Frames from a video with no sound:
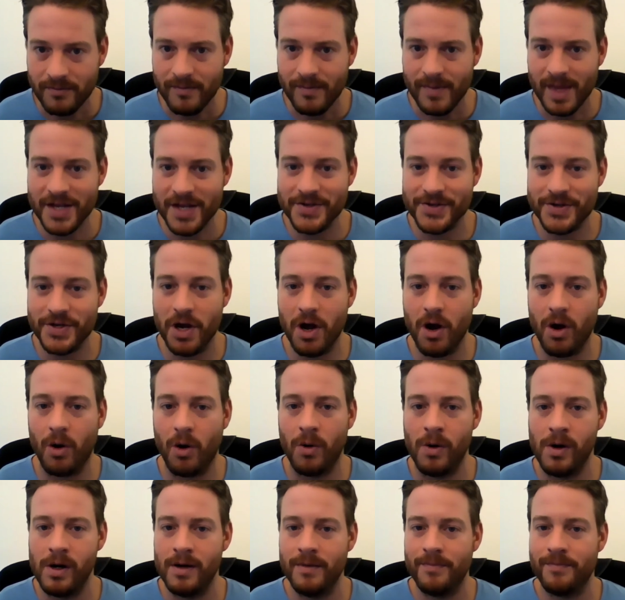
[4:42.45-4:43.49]

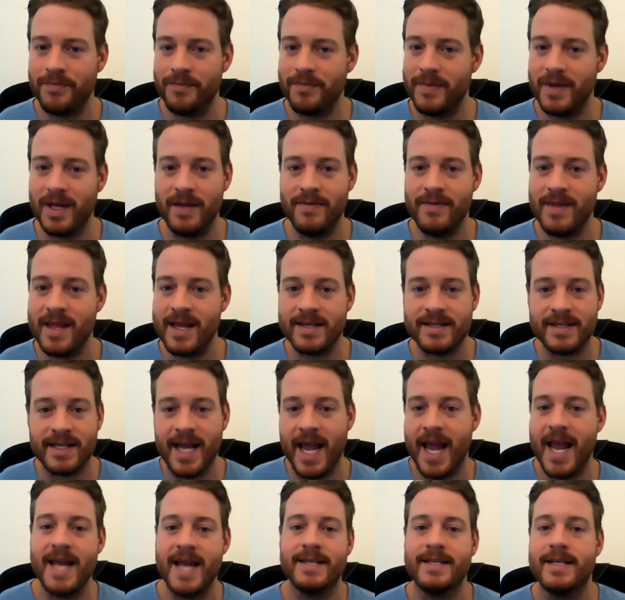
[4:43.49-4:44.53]
So in this
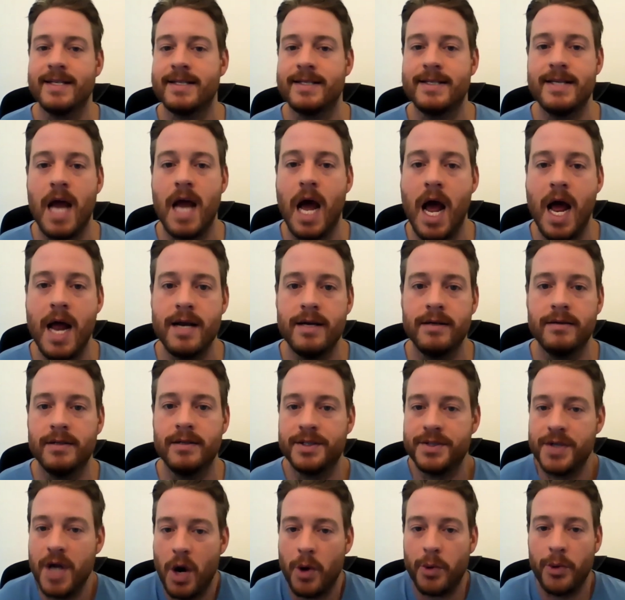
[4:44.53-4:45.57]
case, it's not
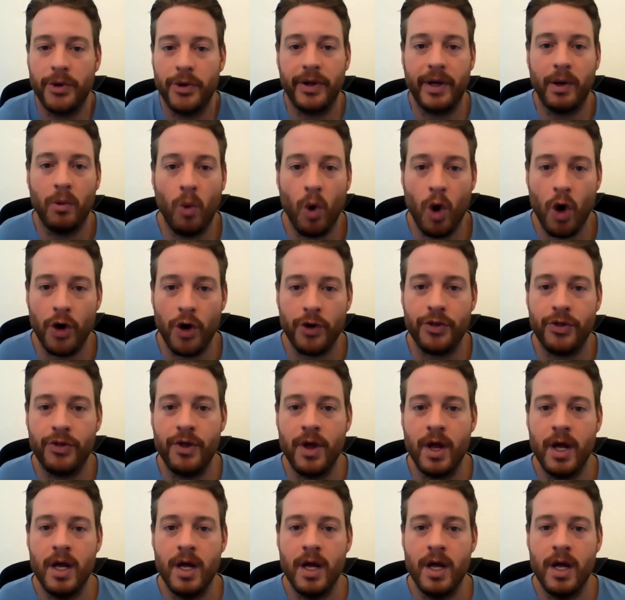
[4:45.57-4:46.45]
really worth